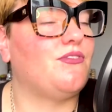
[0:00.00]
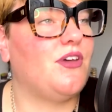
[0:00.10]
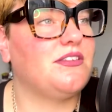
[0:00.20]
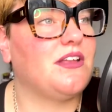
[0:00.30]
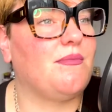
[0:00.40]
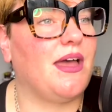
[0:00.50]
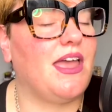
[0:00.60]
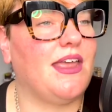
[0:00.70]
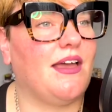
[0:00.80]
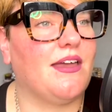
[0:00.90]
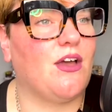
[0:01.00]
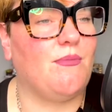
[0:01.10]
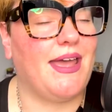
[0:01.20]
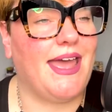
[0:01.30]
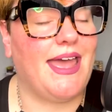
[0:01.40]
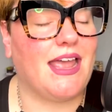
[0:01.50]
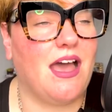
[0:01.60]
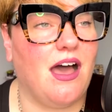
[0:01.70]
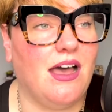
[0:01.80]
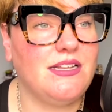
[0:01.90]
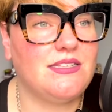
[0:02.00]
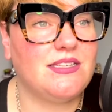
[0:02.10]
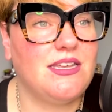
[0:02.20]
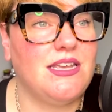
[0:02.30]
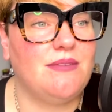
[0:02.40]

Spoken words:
the first time I got my hair cut,